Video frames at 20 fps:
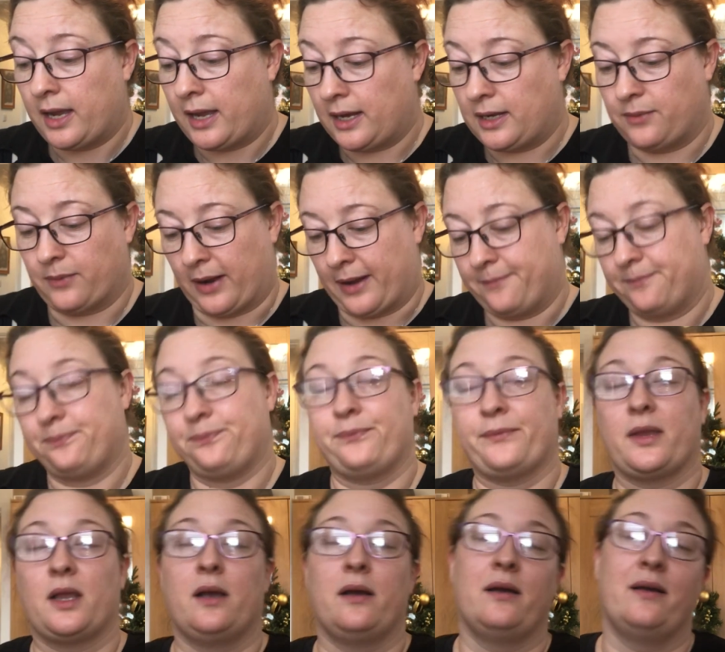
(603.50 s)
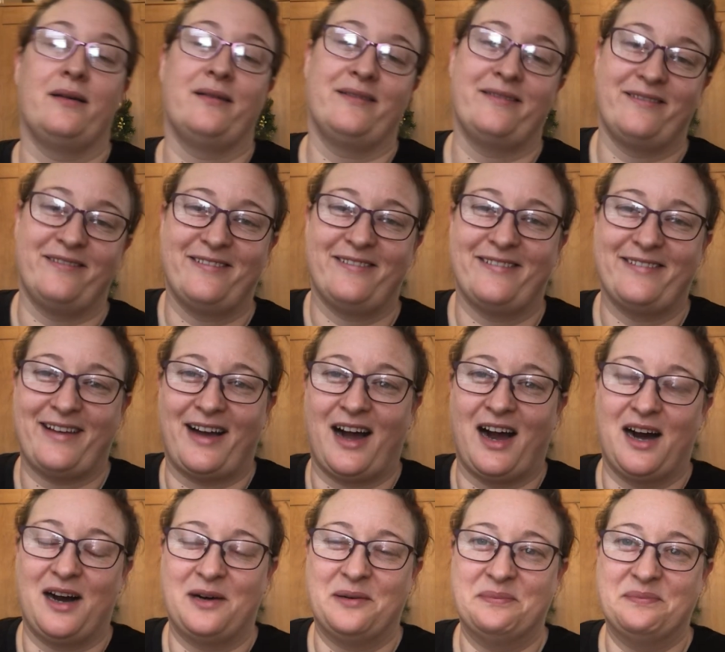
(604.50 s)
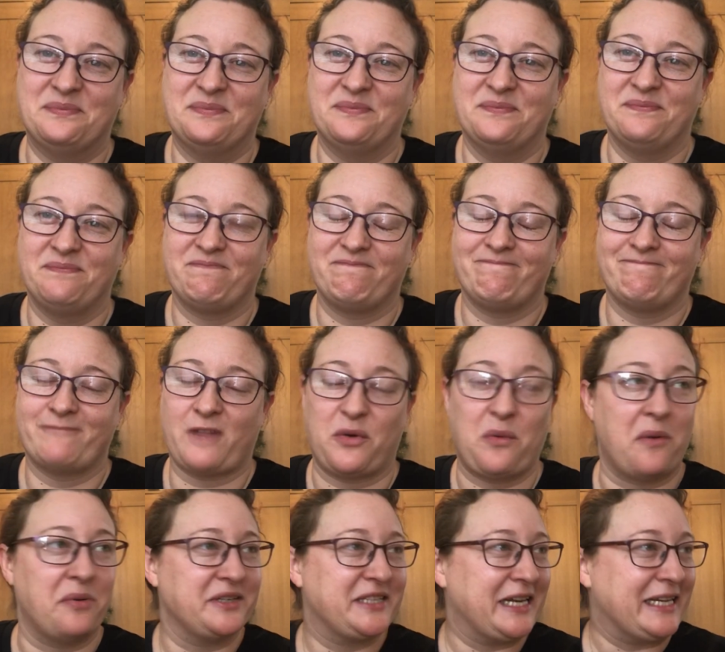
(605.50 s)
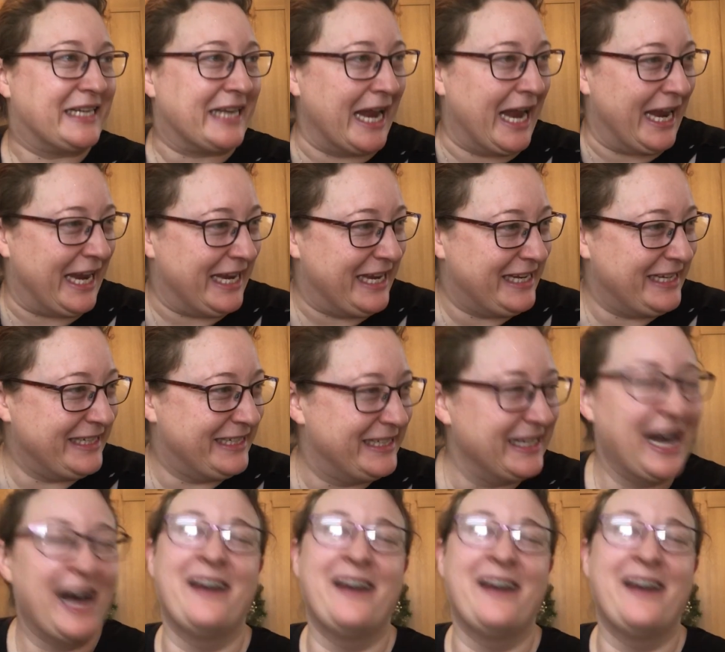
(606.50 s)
Anyway. What was I saying?